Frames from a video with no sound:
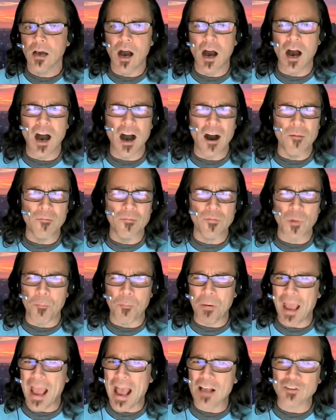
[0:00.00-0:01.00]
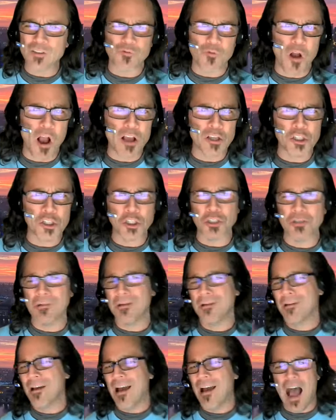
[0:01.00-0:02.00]
Um, the pass rush.
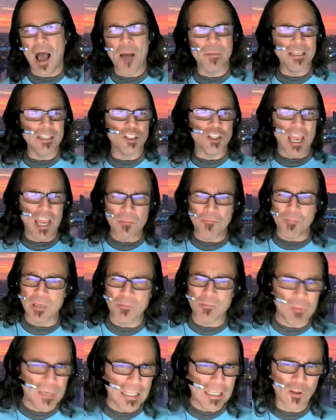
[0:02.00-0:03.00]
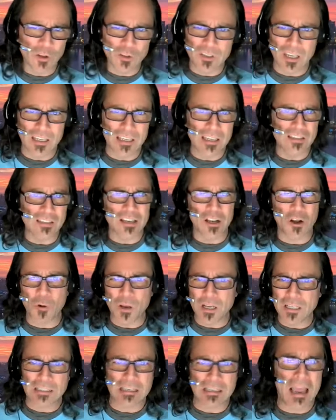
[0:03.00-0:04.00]
I mean, JPP looks like he's in
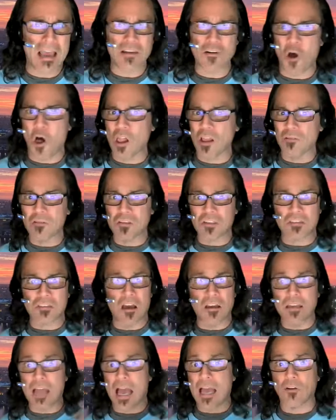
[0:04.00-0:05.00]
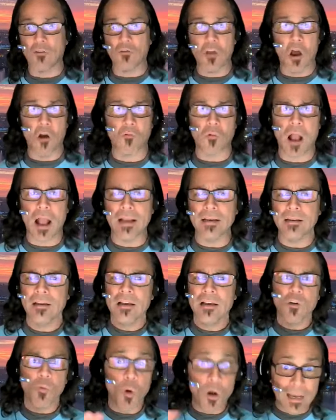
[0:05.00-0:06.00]
quicksand all of a sudden. I don't know, right?
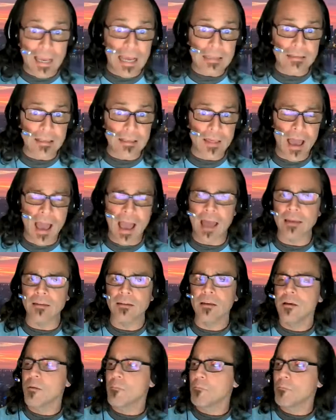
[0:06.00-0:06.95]
We'll get to that.